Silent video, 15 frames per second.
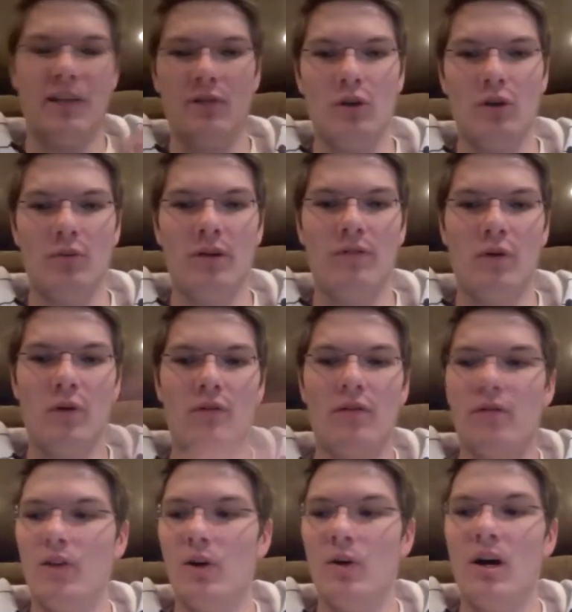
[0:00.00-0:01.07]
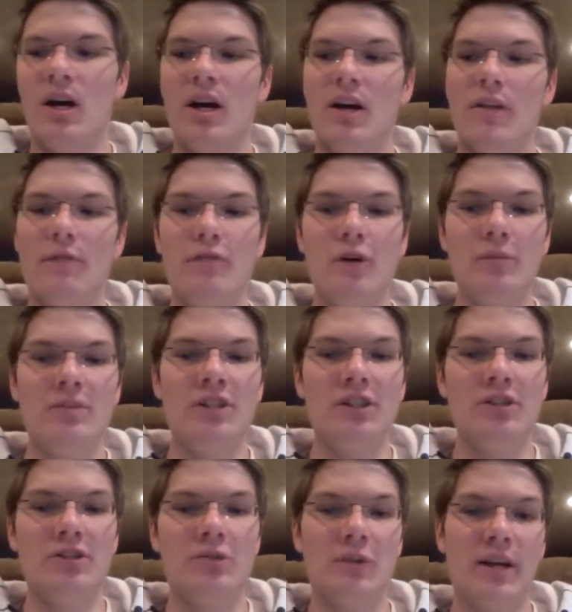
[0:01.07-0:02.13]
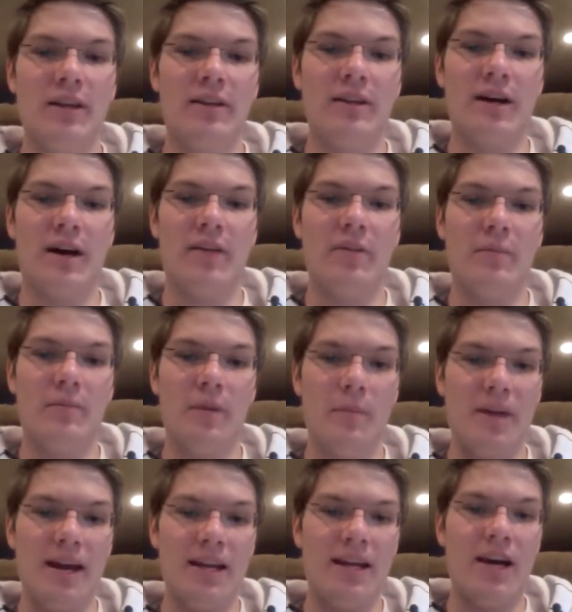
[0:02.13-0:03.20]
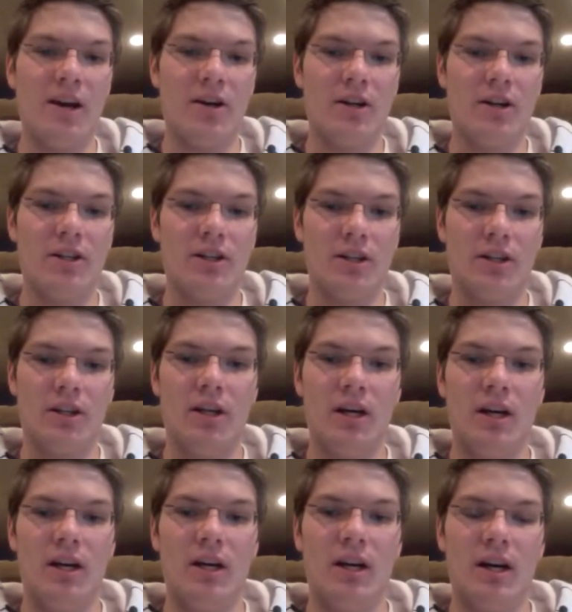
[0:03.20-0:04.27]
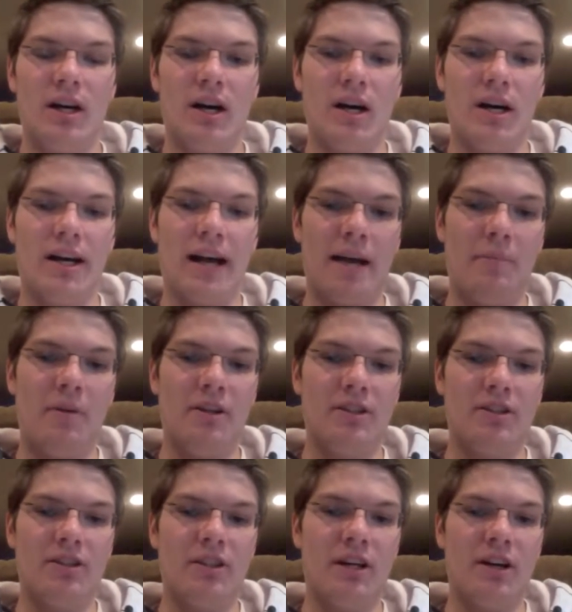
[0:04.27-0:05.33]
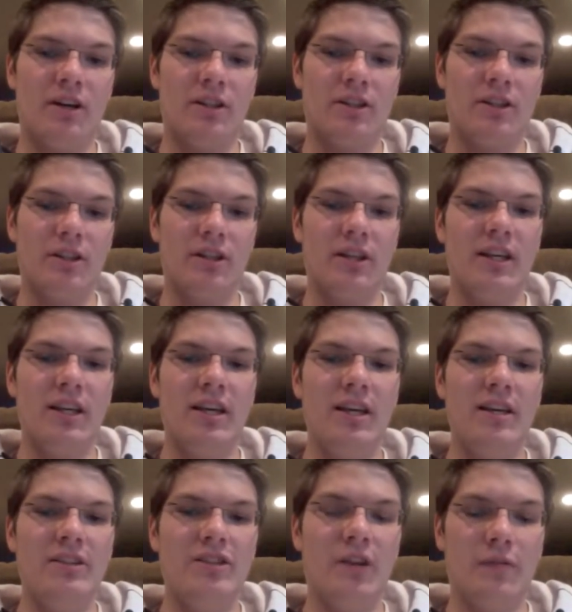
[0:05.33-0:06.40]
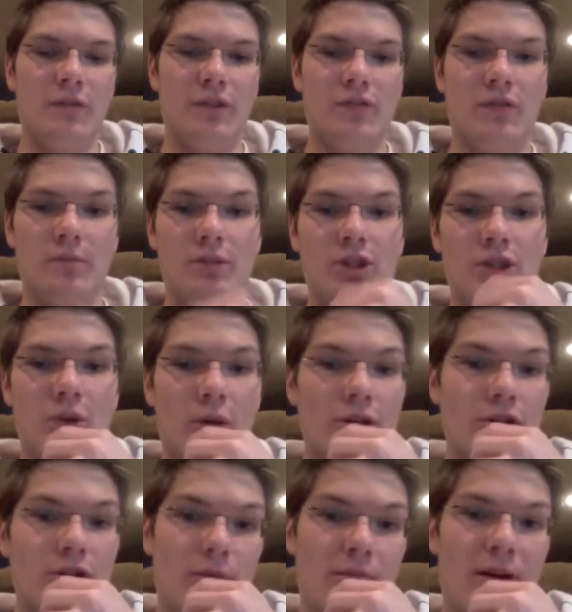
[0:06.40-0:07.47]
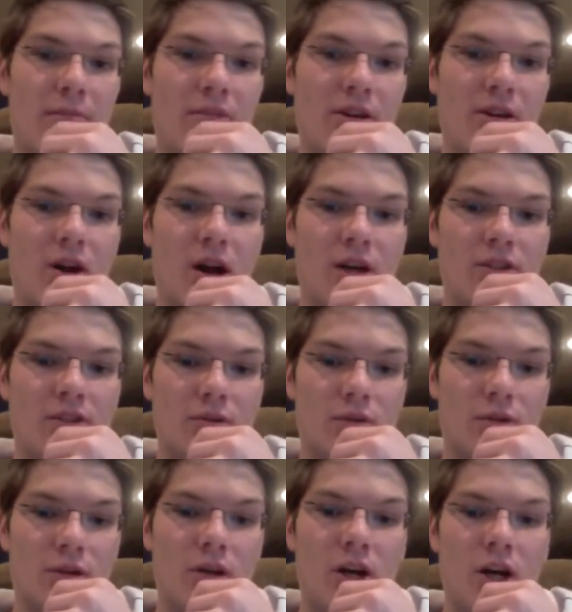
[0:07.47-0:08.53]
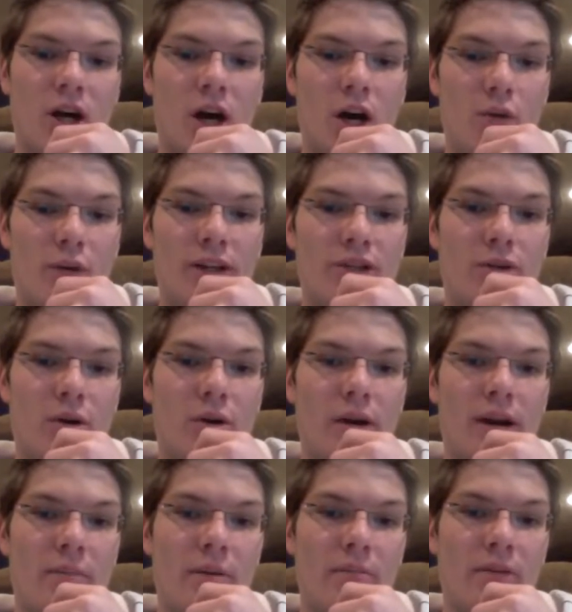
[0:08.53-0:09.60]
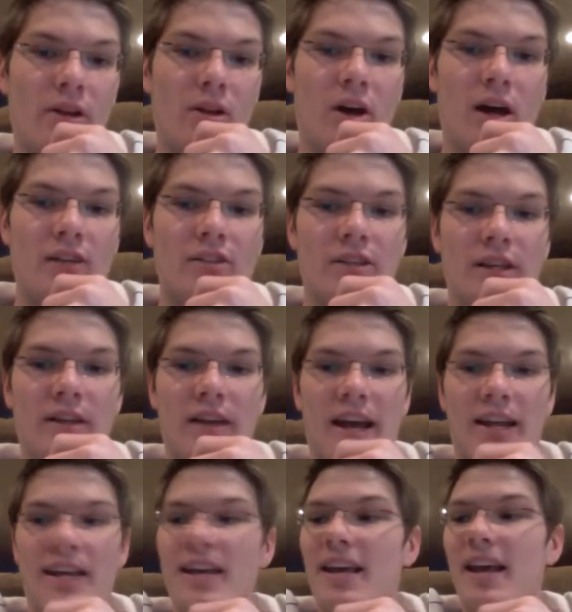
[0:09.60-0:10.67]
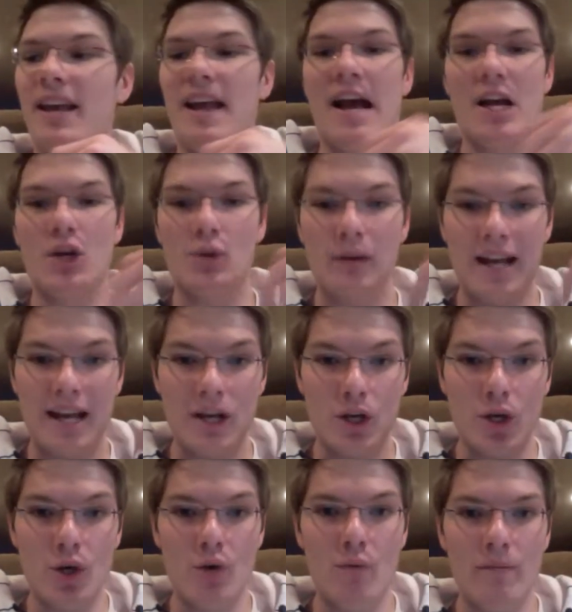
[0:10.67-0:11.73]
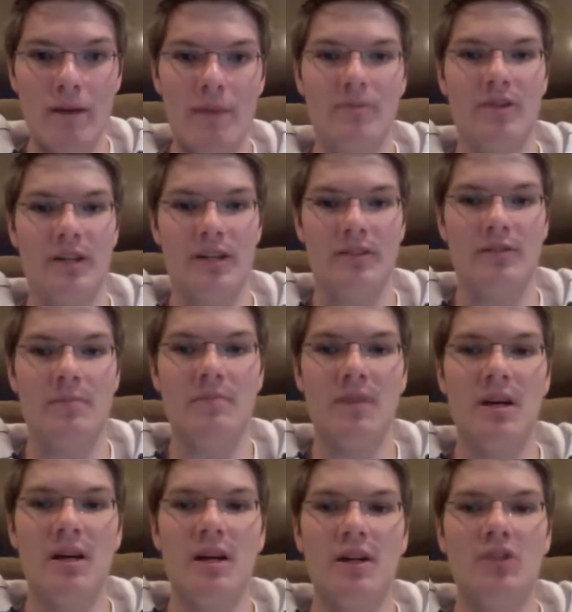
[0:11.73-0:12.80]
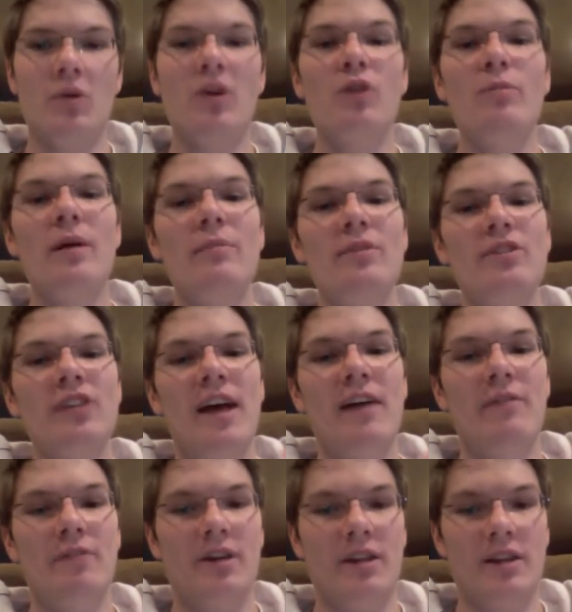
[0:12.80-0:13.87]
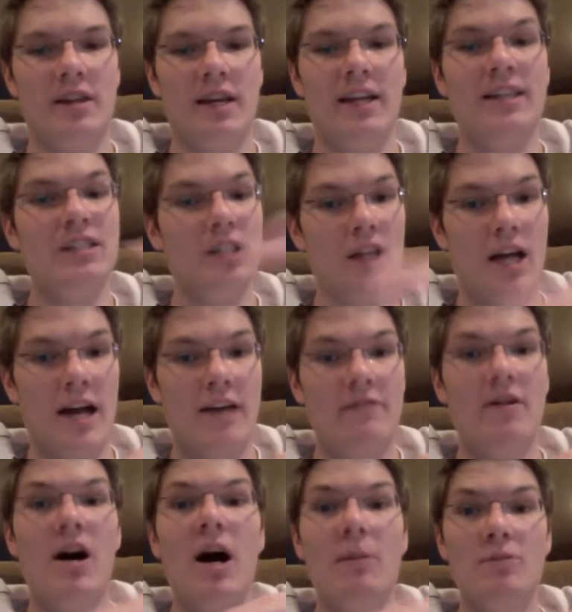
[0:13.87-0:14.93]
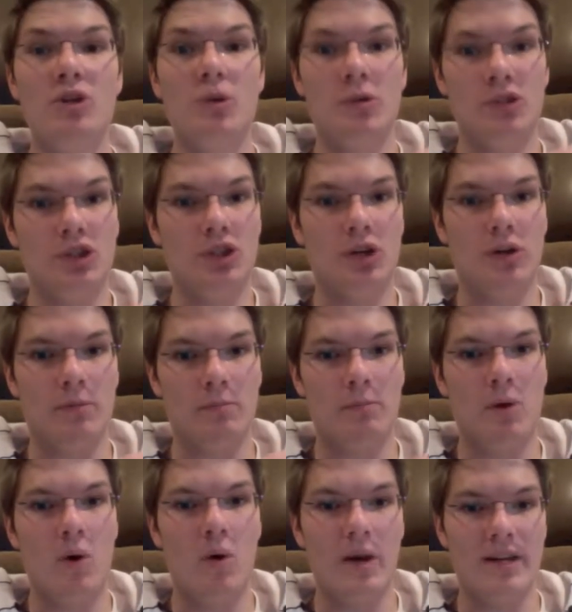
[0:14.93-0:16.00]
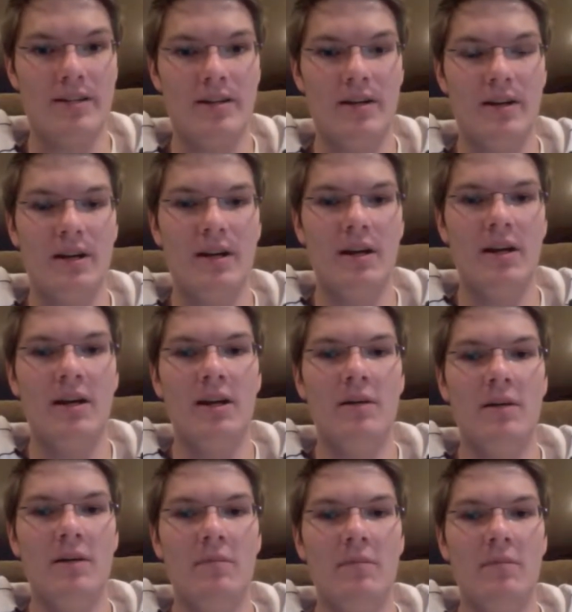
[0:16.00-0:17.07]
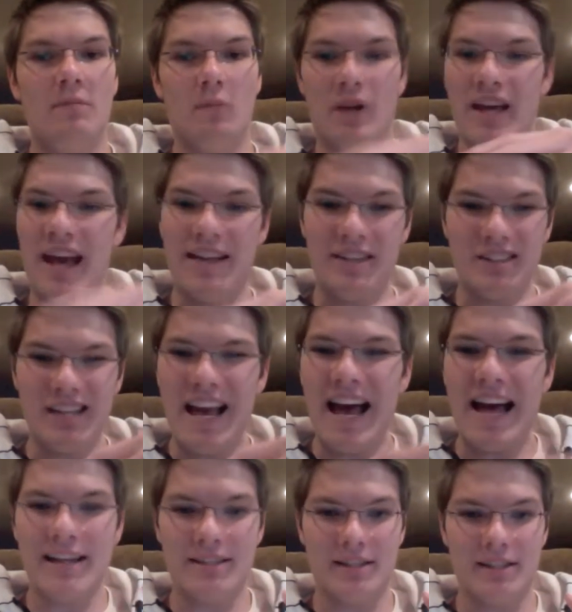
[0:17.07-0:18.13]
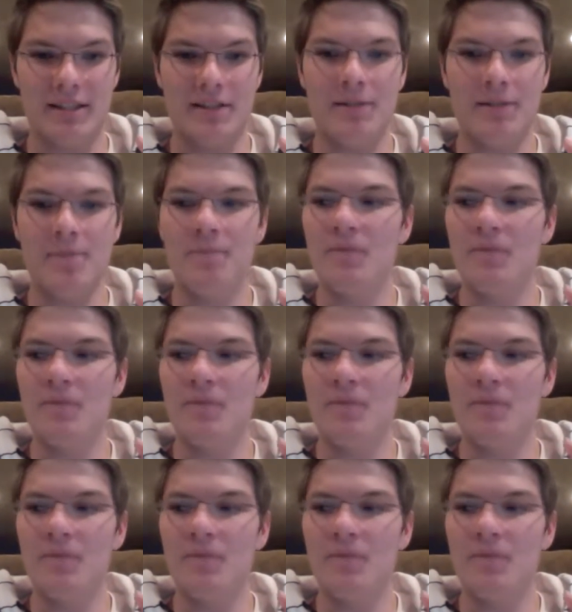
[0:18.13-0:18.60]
you a brief overview. The film deals with the main character, Guy Pearce's character. He suffers from short-term memory loss, or retrograde memory loss, in that he cannot create new memories. So he remembers everything in his life up to a certain point when he had this accident.